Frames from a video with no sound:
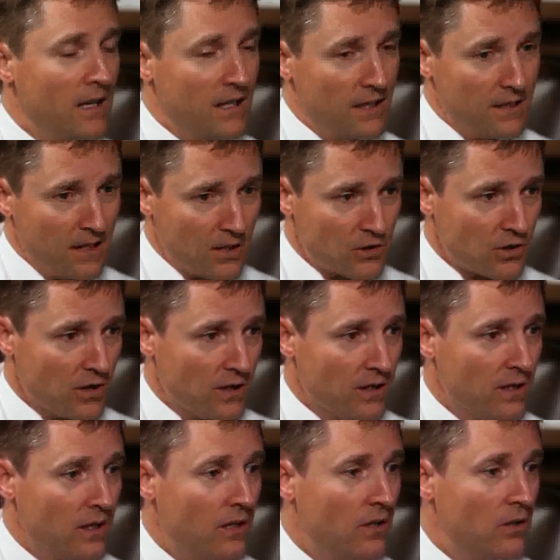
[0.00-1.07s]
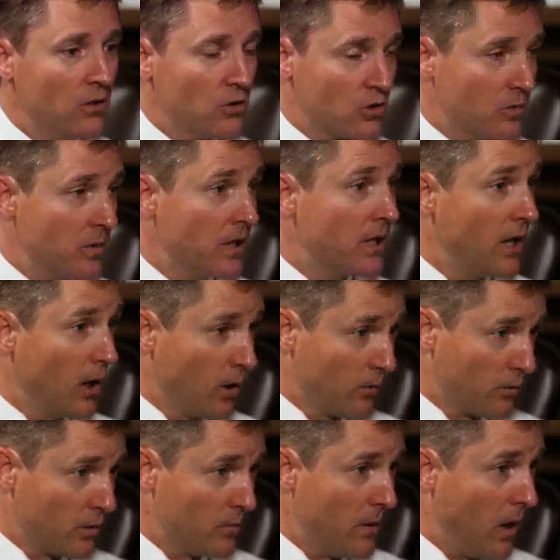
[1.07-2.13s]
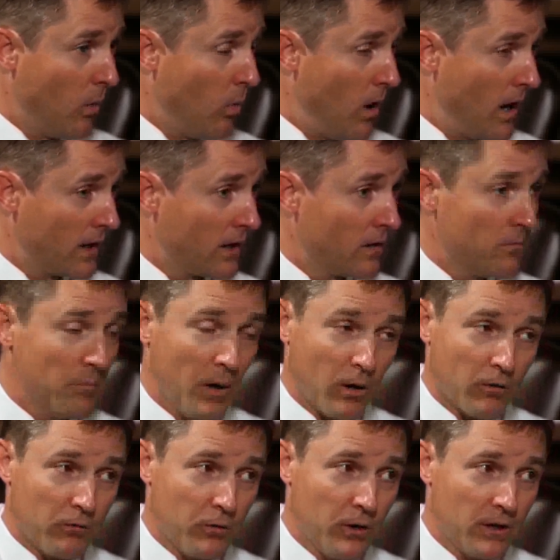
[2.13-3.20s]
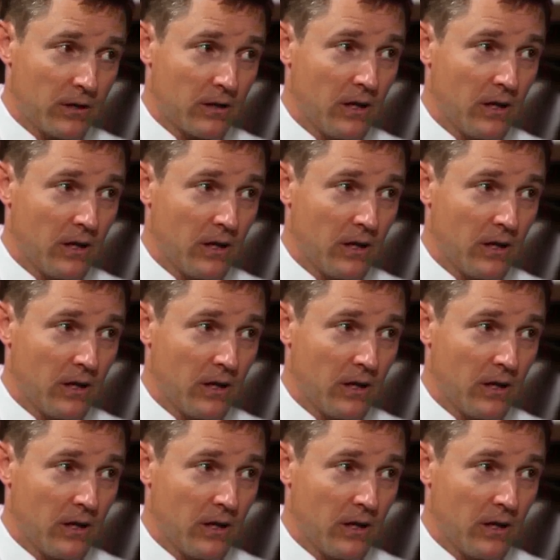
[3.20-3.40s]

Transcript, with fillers: in addition, you should be careful about walking barefoot